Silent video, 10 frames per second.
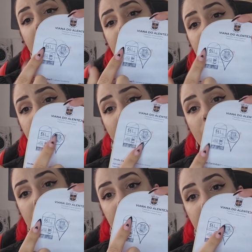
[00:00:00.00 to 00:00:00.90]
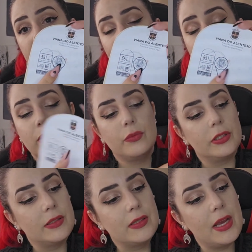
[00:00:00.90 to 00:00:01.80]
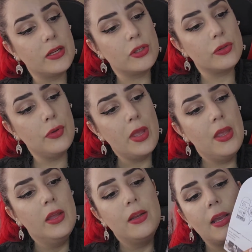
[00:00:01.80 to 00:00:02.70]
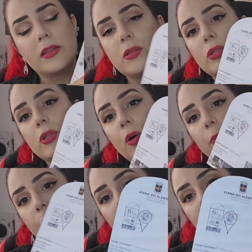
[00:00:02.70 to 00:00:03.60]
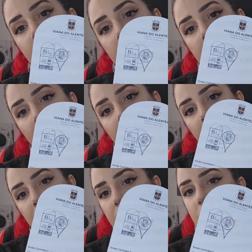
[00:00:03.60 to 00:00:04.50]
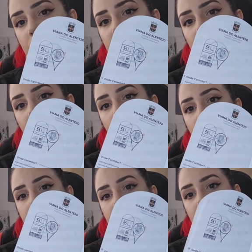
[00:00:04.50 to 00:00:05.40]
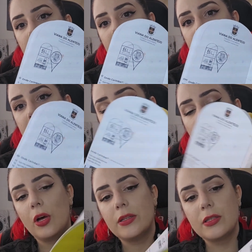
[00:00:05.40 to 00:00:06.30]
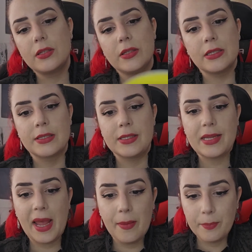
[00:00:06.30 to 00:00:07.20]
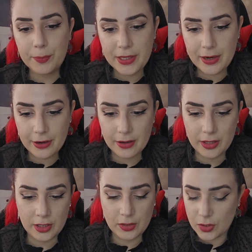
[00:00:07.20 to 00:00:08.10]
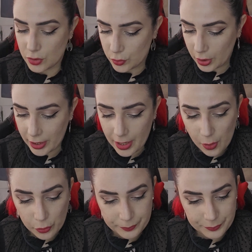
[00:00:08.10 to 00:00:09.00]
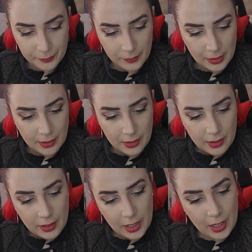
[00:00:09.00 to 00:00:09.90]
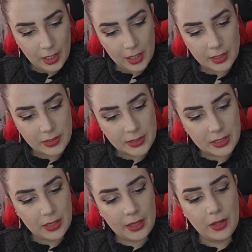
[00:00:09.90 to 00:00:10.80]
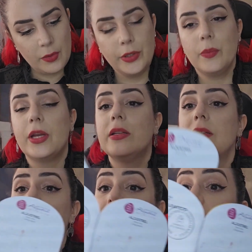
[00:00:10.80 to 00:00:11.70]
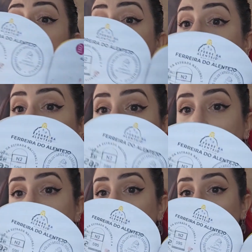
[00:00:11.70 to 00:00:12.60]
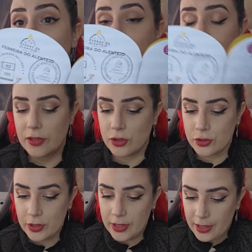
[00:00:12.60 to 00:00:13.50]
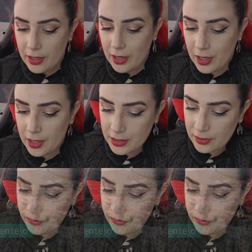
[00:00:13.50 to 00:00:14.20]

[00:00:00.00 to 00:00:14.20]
it counts as Viana do Alentejo. Next stop was Alcácer do Sol, where we just got the stamp there into Torrão. And we went next to Ferreira do Alentejo. And in